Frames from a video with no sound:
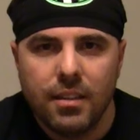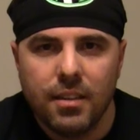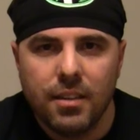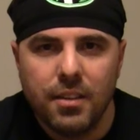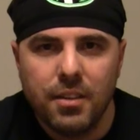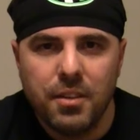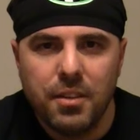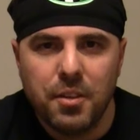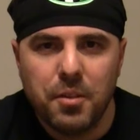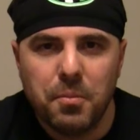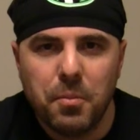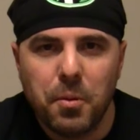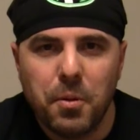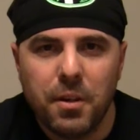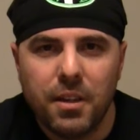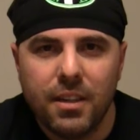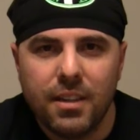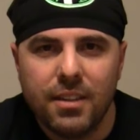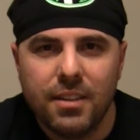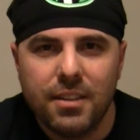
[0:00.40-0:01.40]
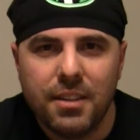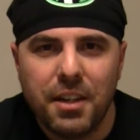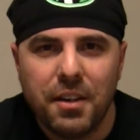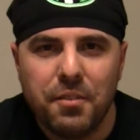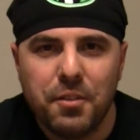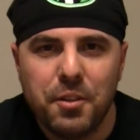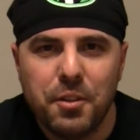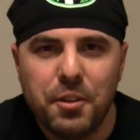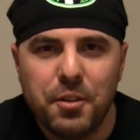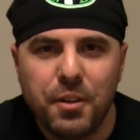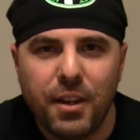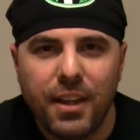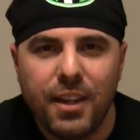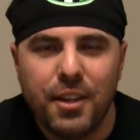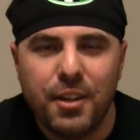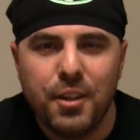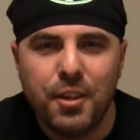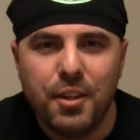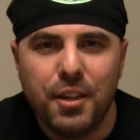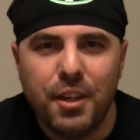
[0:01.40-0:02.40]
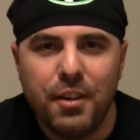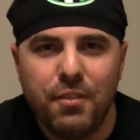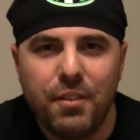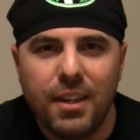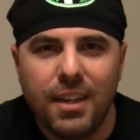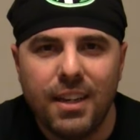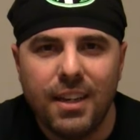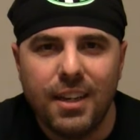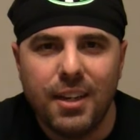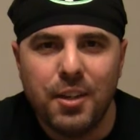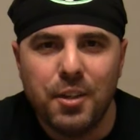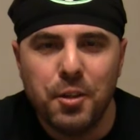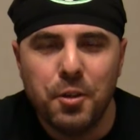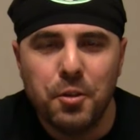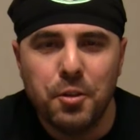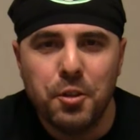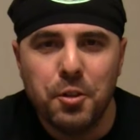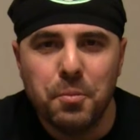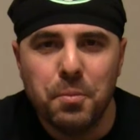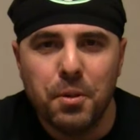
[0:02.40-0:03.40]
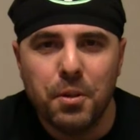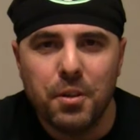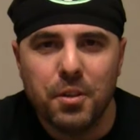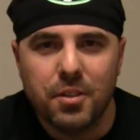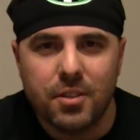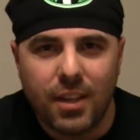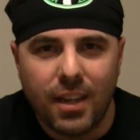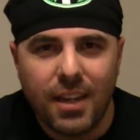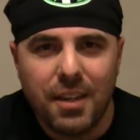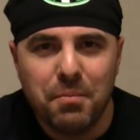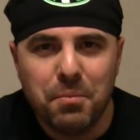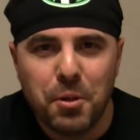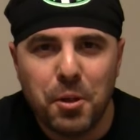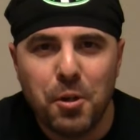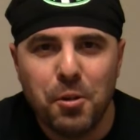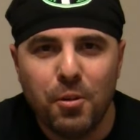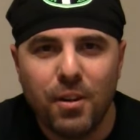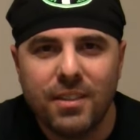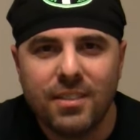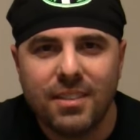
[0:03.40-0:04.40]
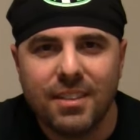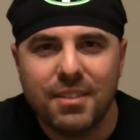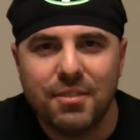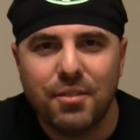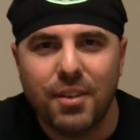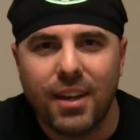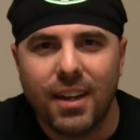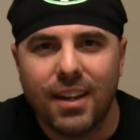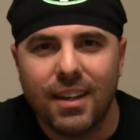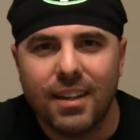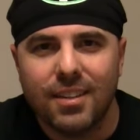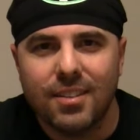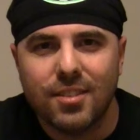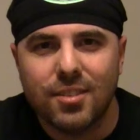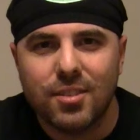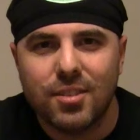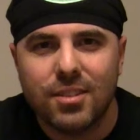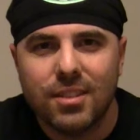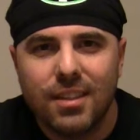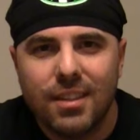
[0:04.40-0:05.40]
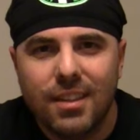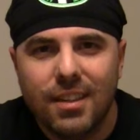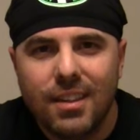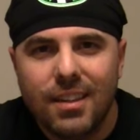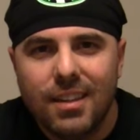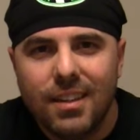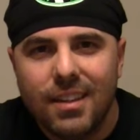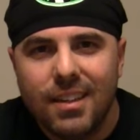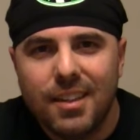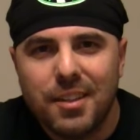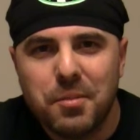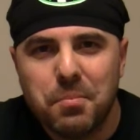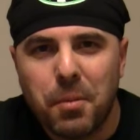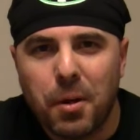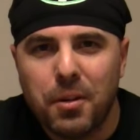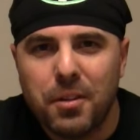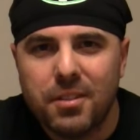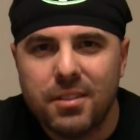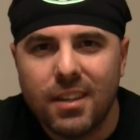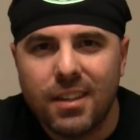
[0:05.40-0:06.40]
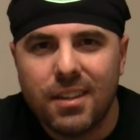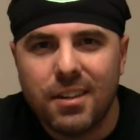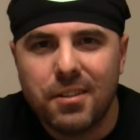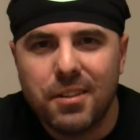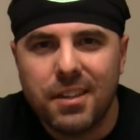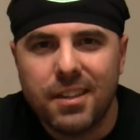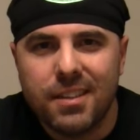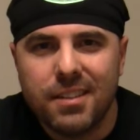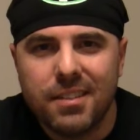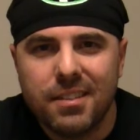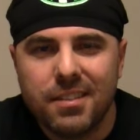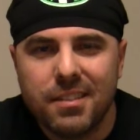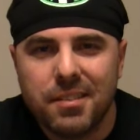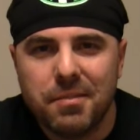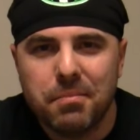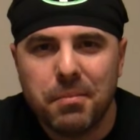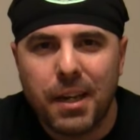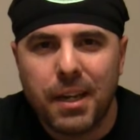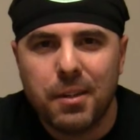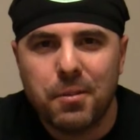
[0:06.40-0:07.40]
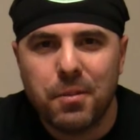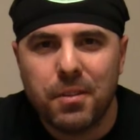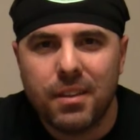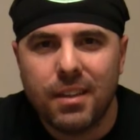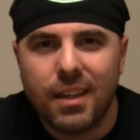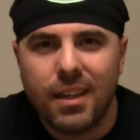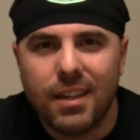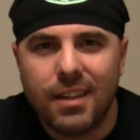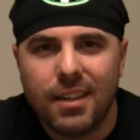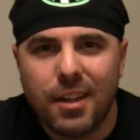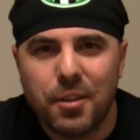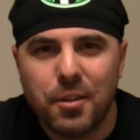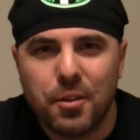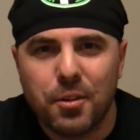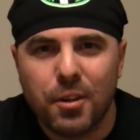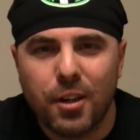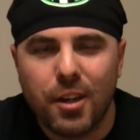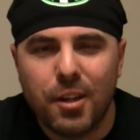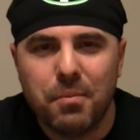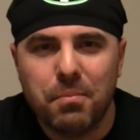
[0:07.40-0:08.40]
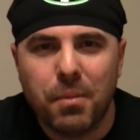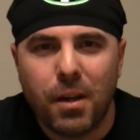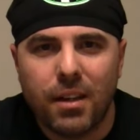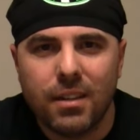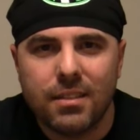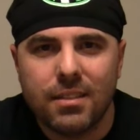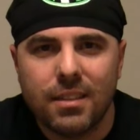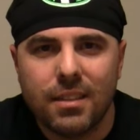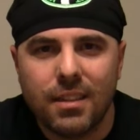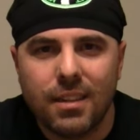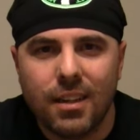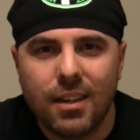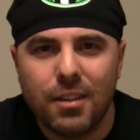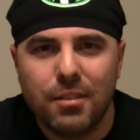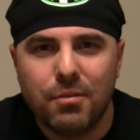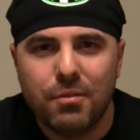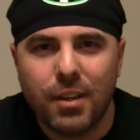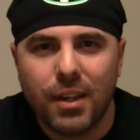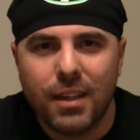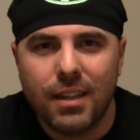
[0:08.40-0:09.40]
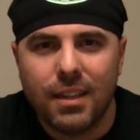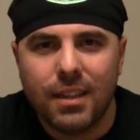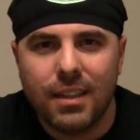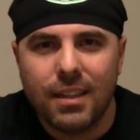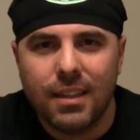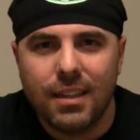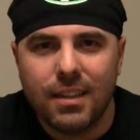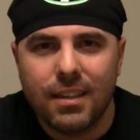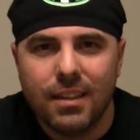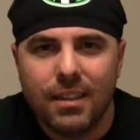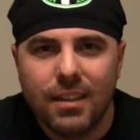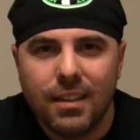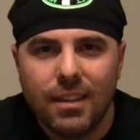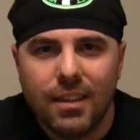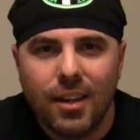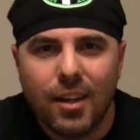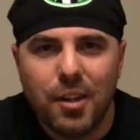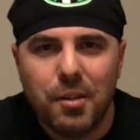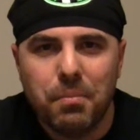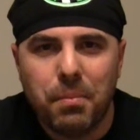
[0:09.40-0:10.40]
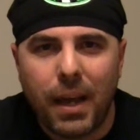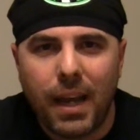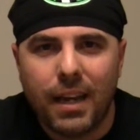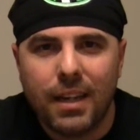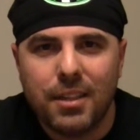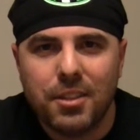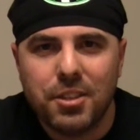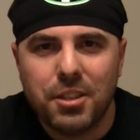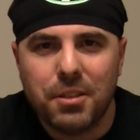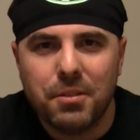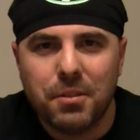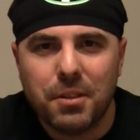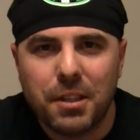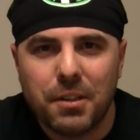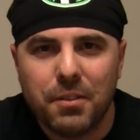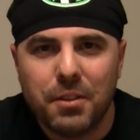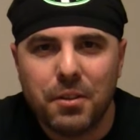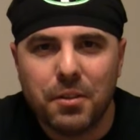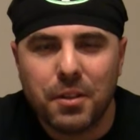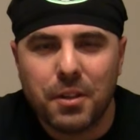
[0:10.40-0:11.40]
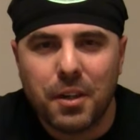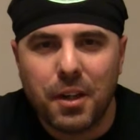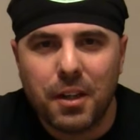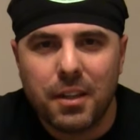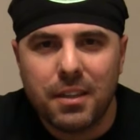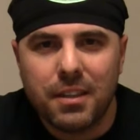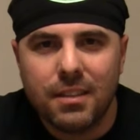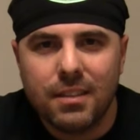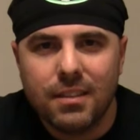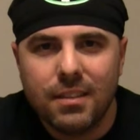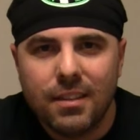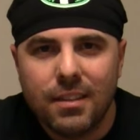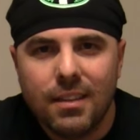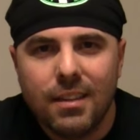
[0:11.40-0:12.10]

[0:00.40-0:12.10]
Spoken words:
Good morning, good afternoon, and good evening, YouTubers and pro wrestling fans. It's Baldessano here, back with another unboxing, unveiling, unpackaging, whatever you want to call it.